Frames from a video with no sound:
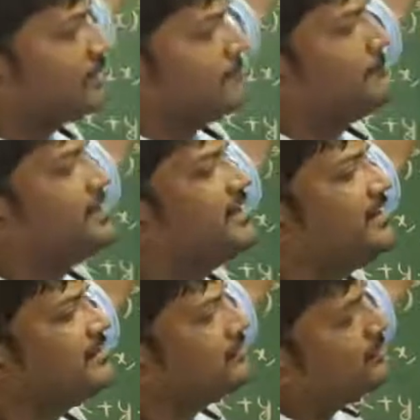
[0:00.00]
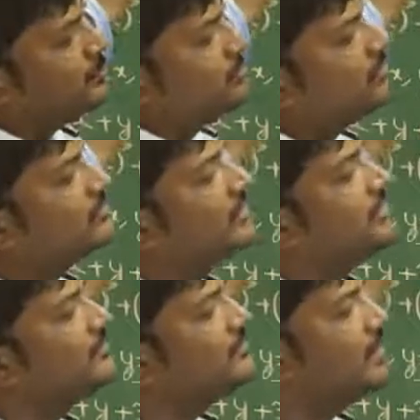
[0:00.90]
yeah, it is obviously
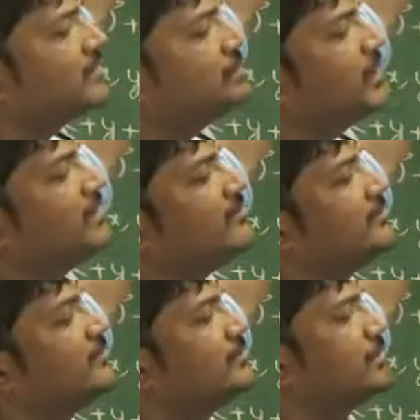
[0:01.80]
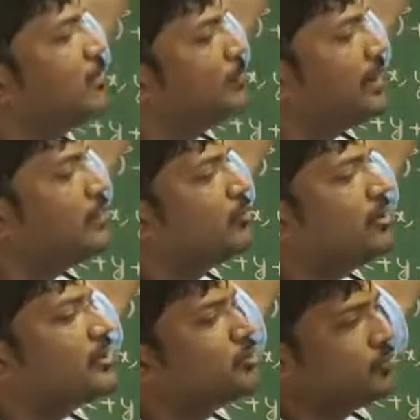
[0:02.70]
it is the x minus y
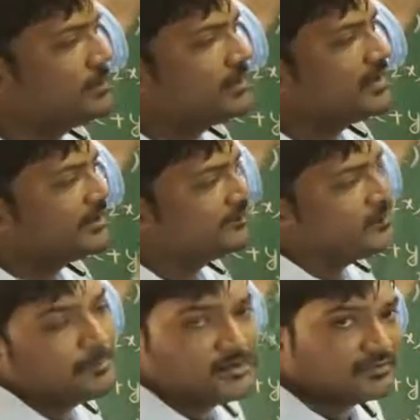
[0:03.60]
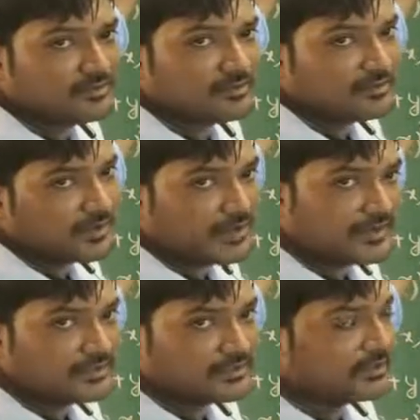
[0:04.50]
whole cube. It resembles the
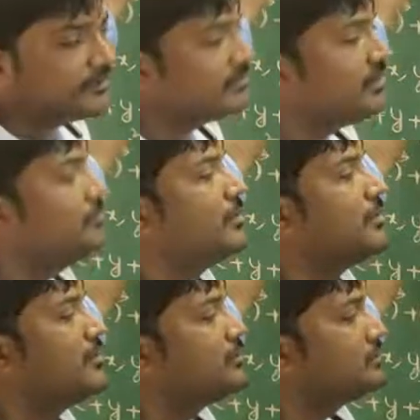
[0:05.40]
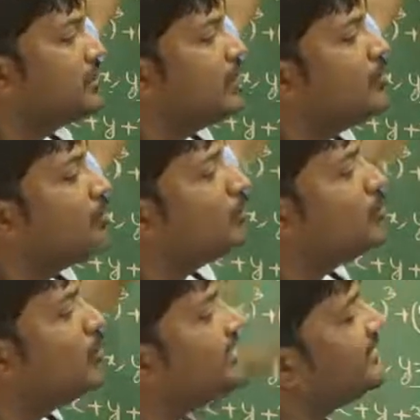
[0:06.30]
identity itself. So now,
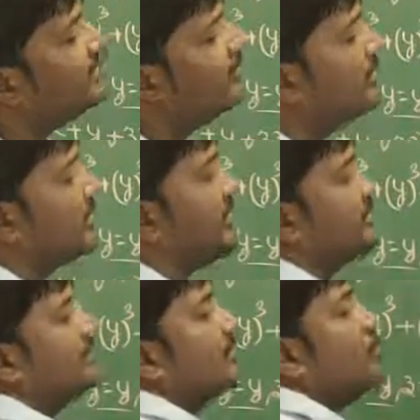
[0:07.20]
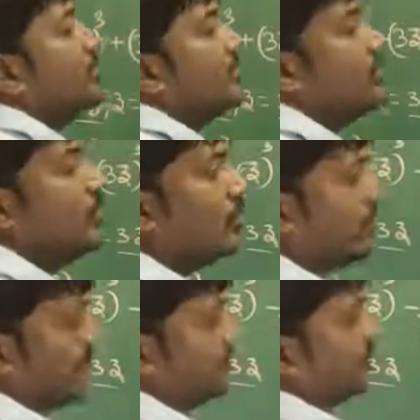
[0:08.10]
what is your x and what is your
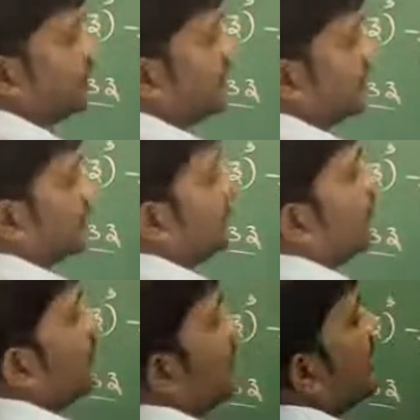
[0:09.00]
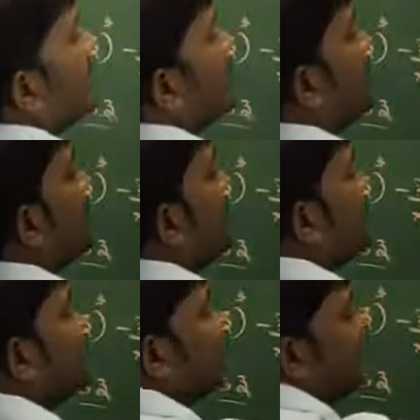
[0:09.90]
y? So by comparing